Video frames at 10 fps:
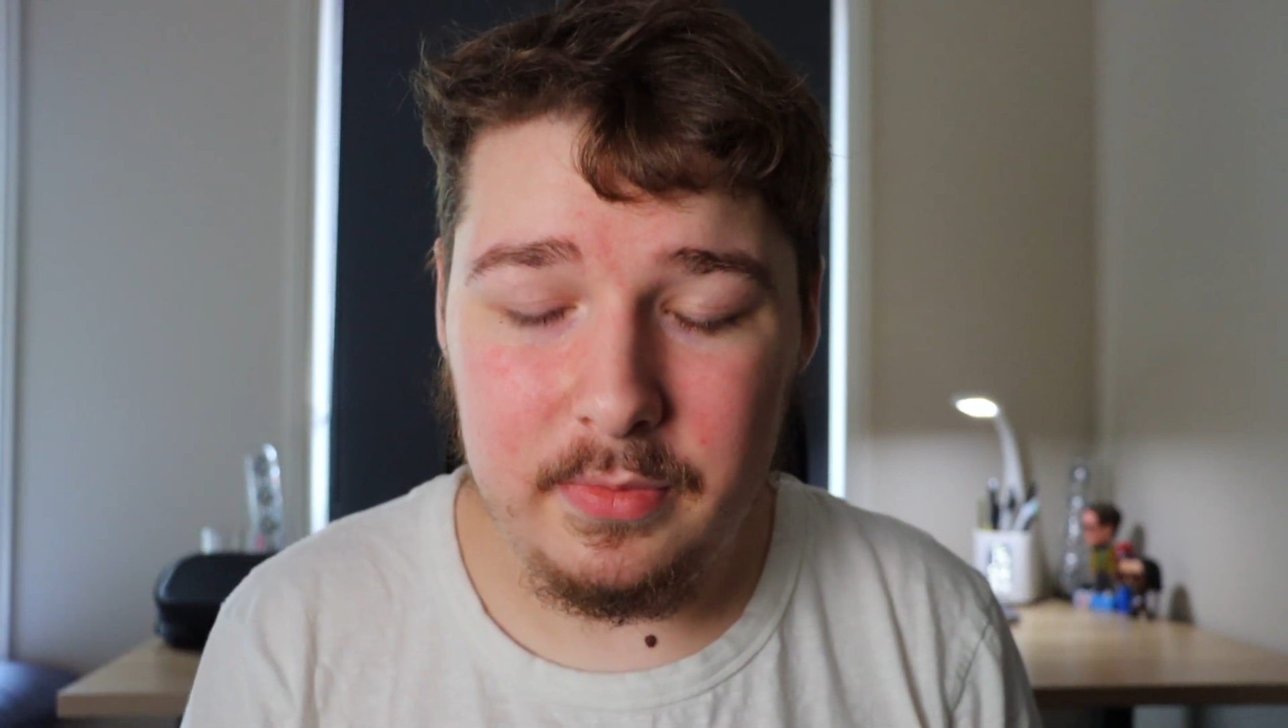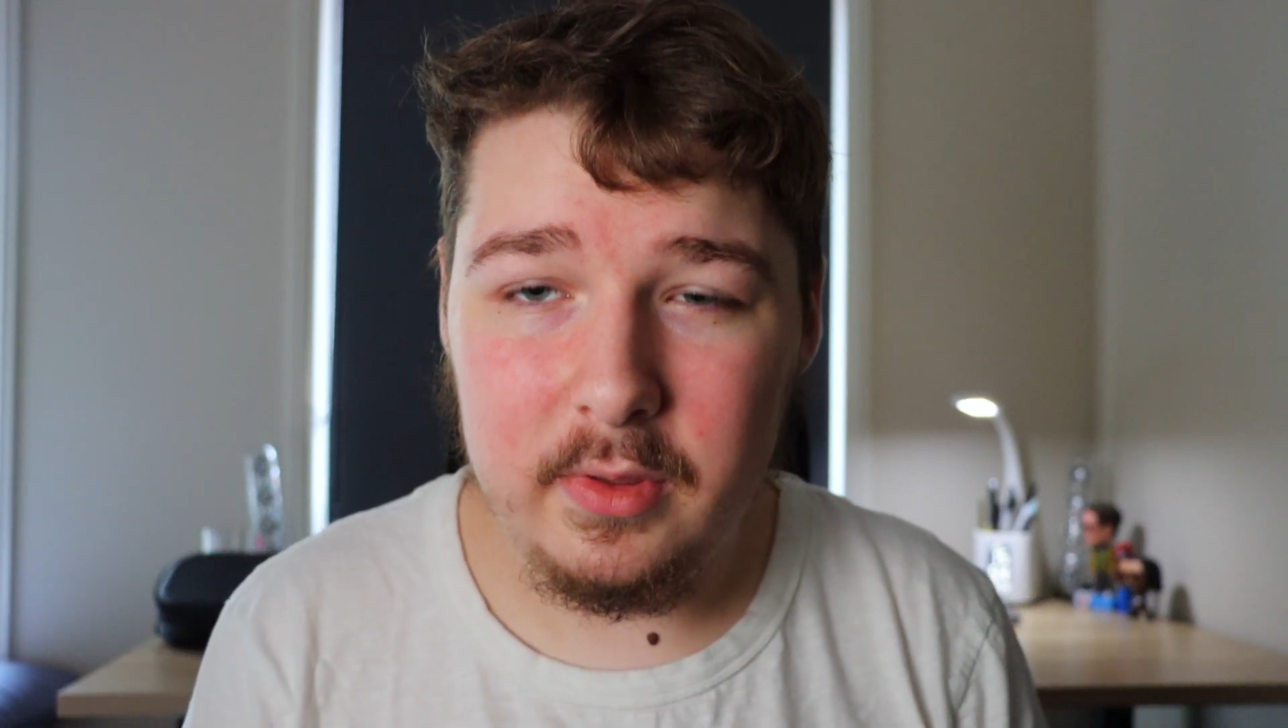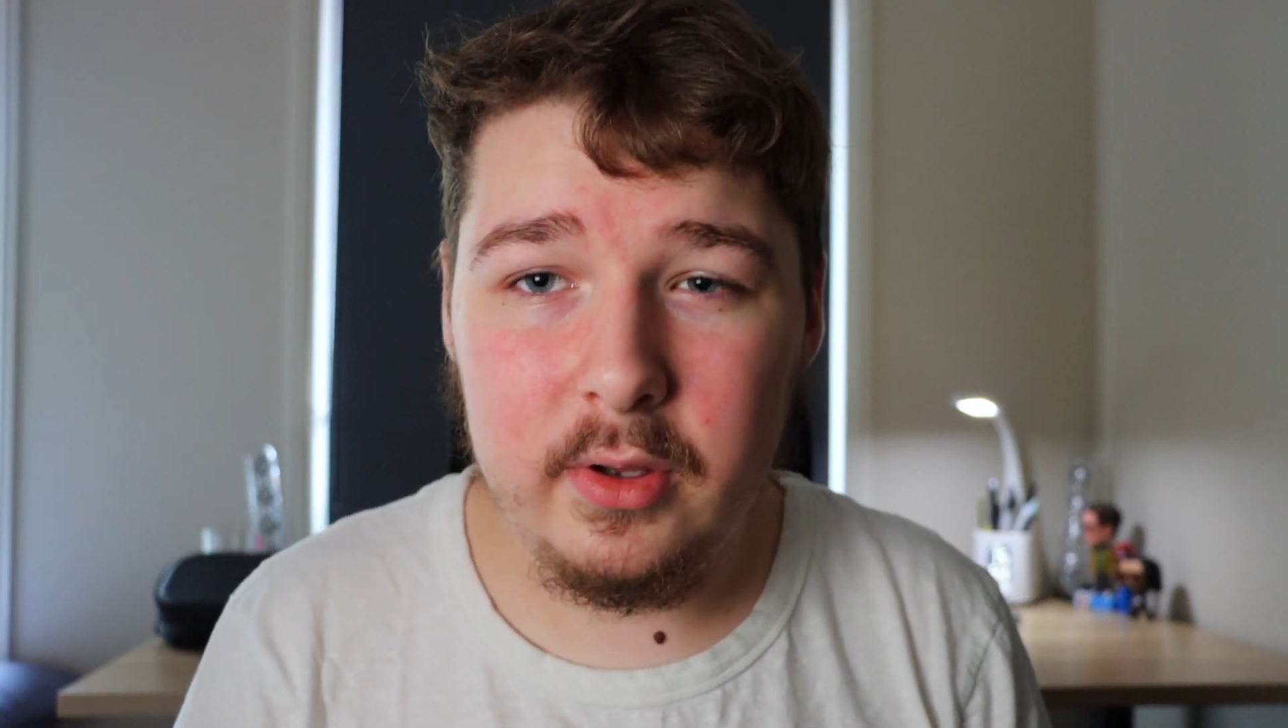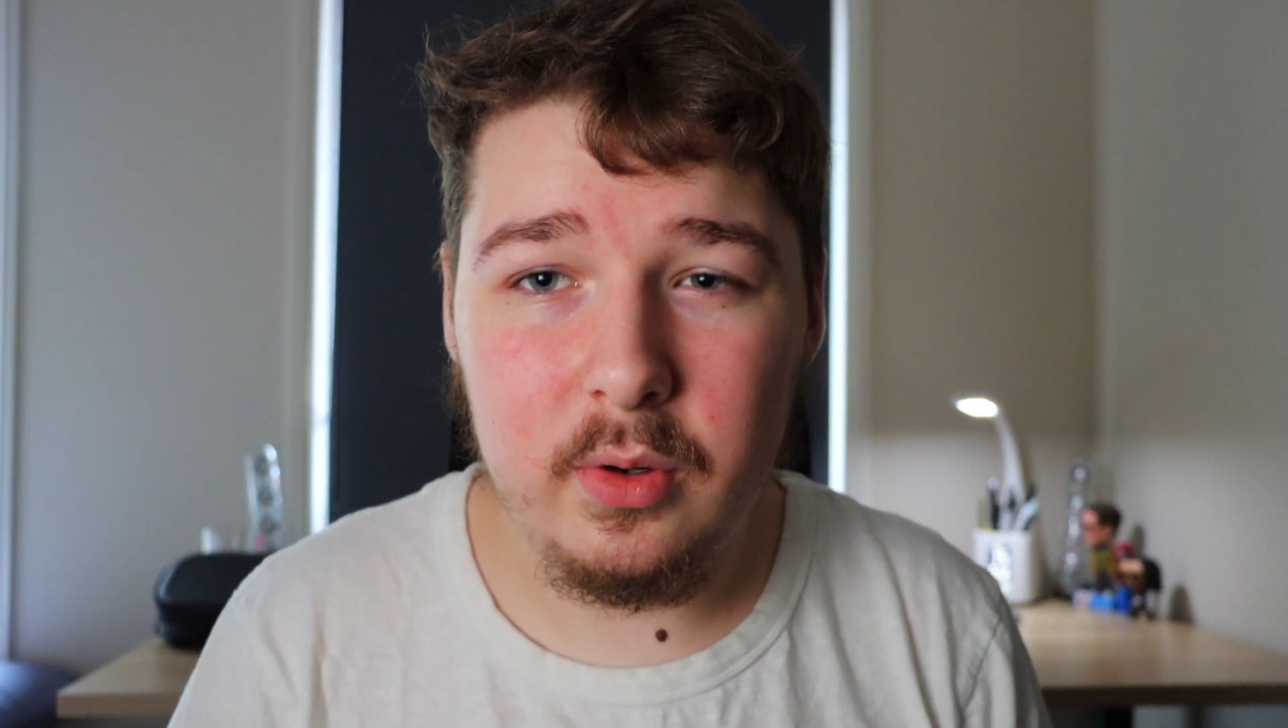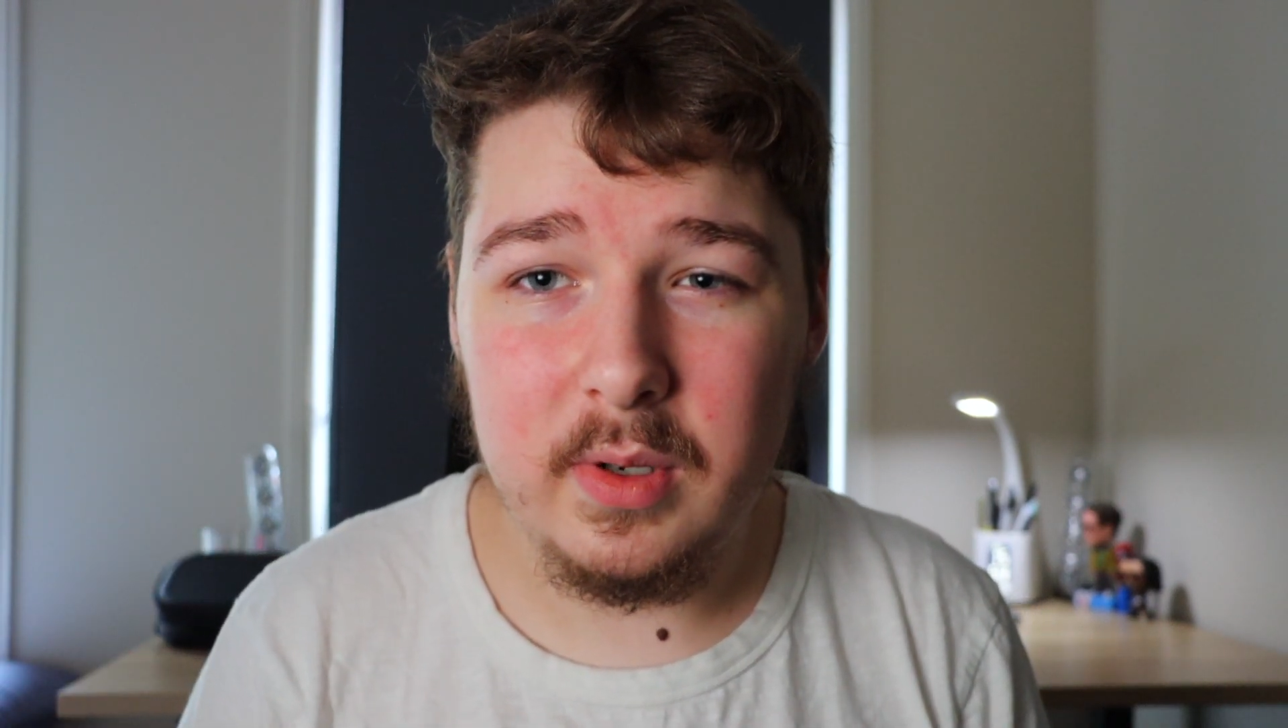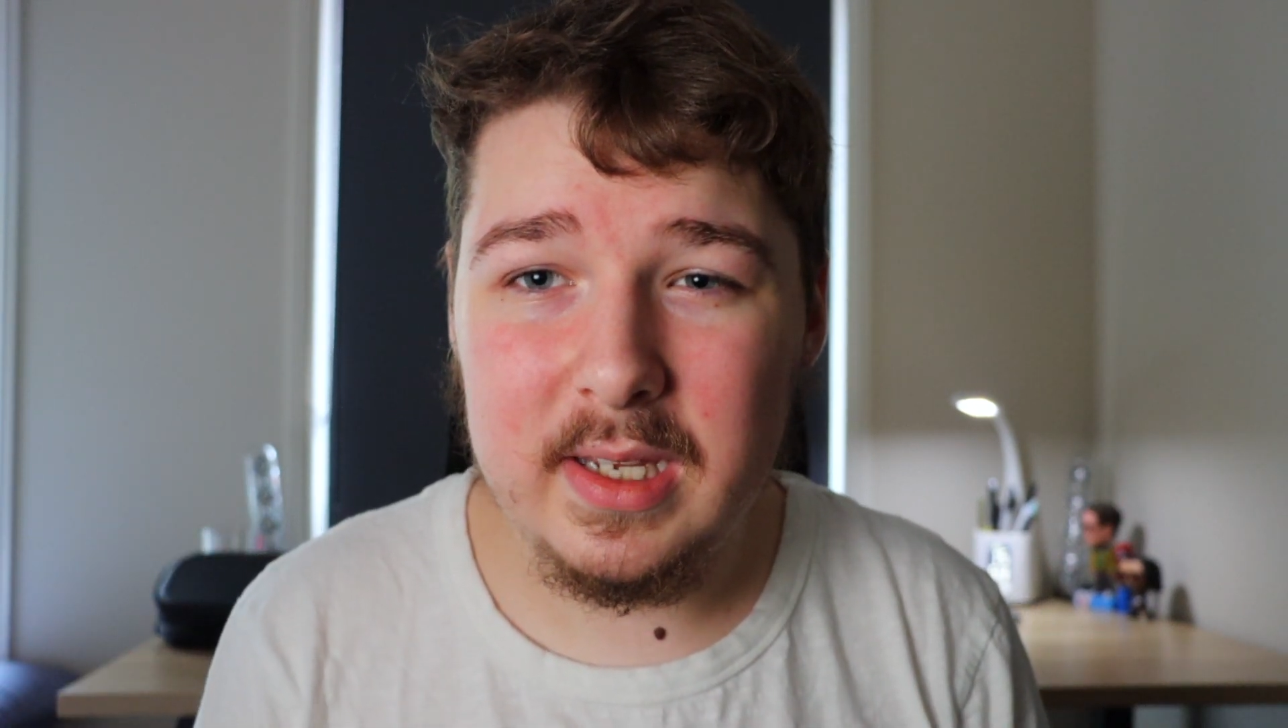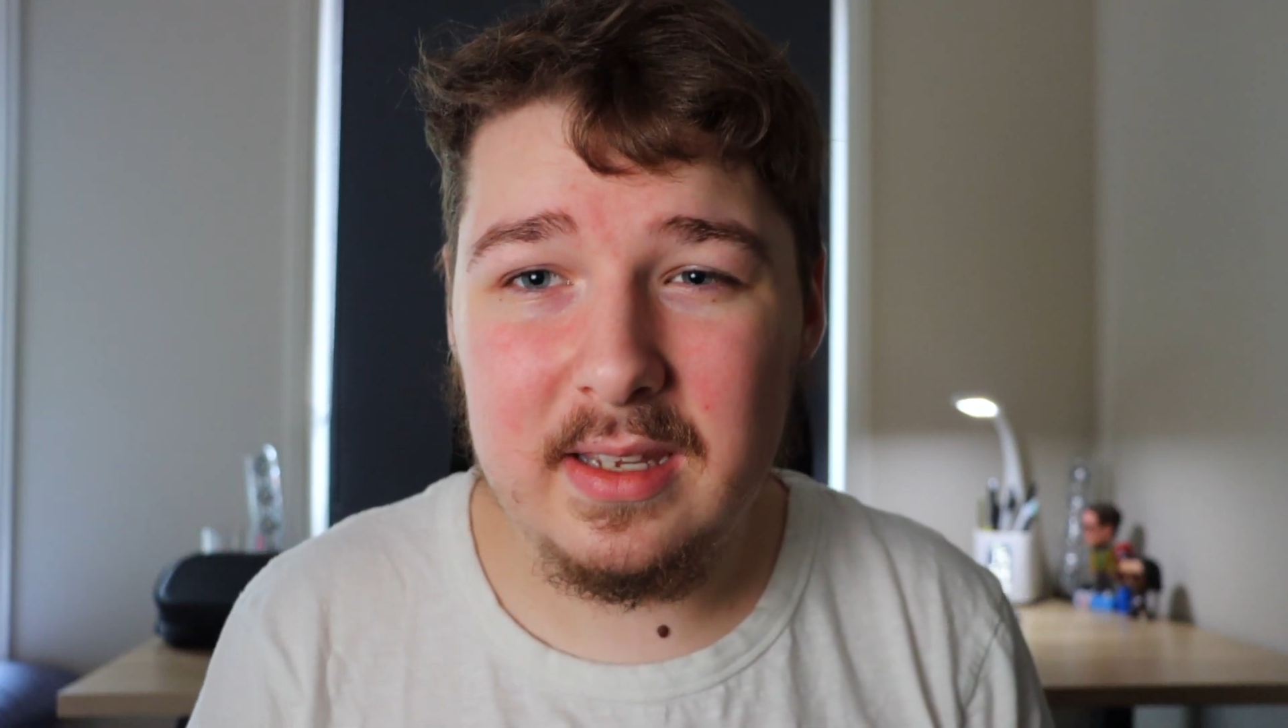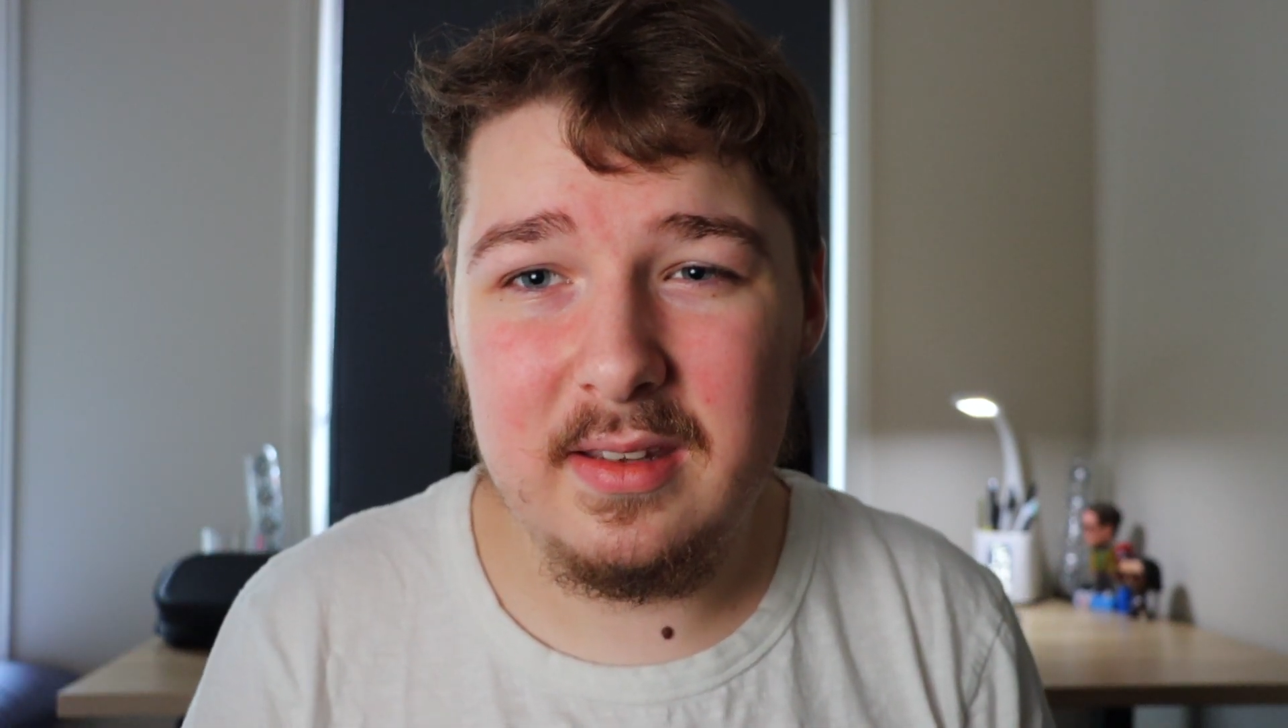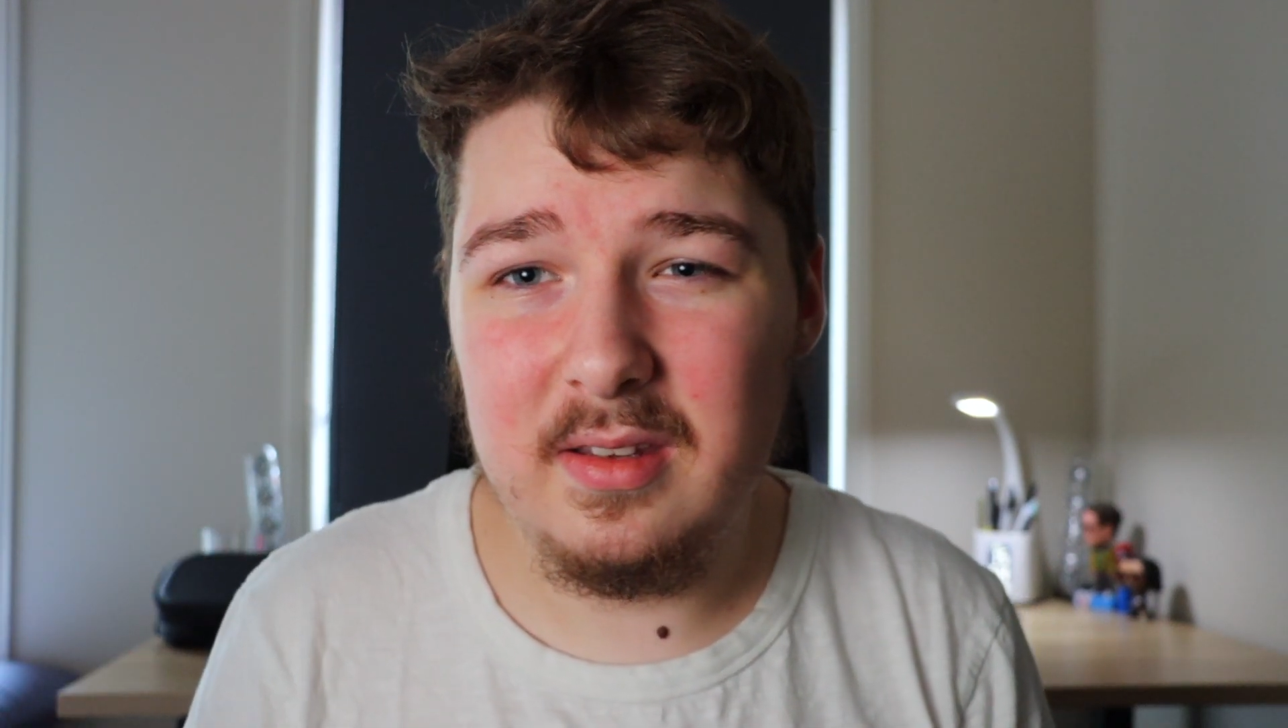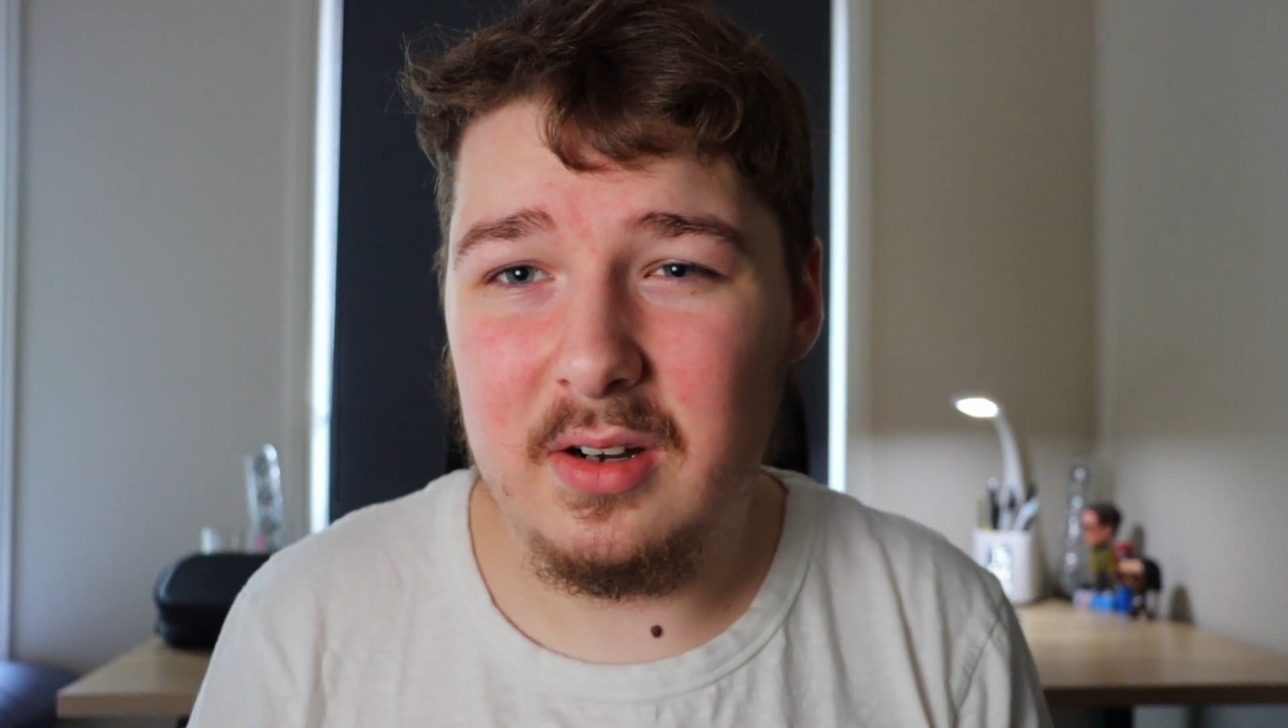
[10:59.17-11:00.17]
little,
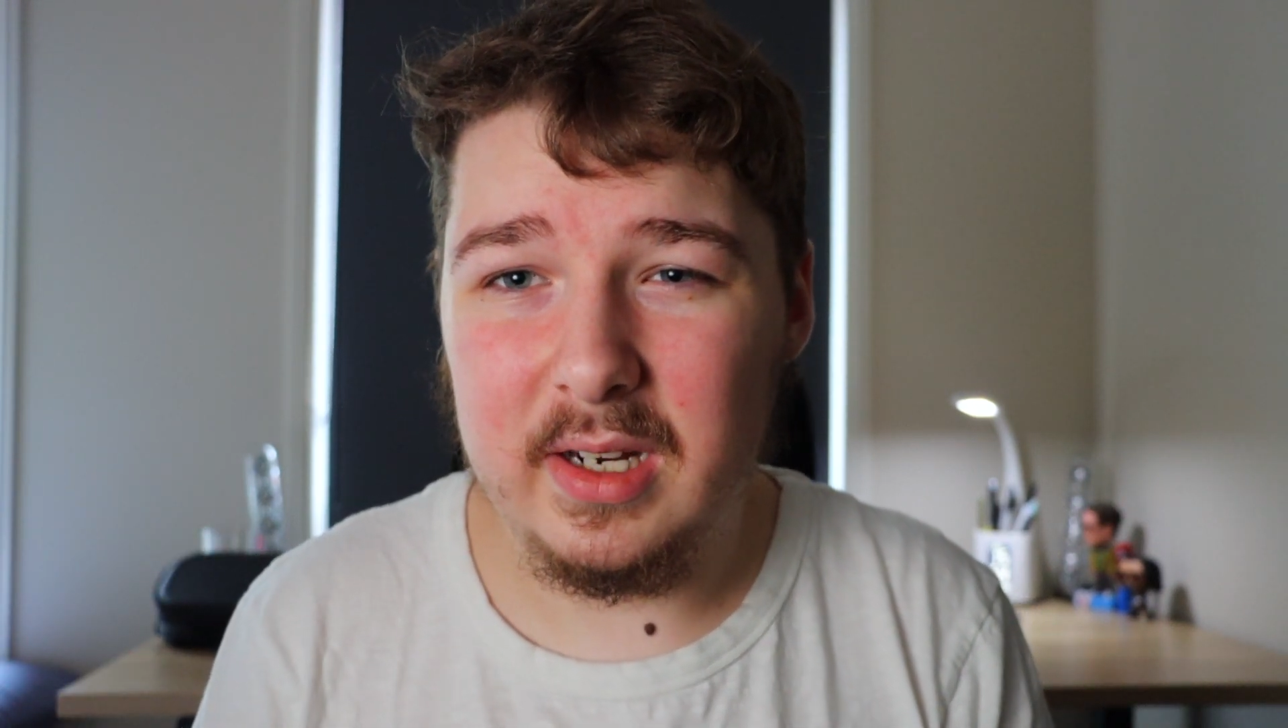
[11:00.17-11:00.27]
you know,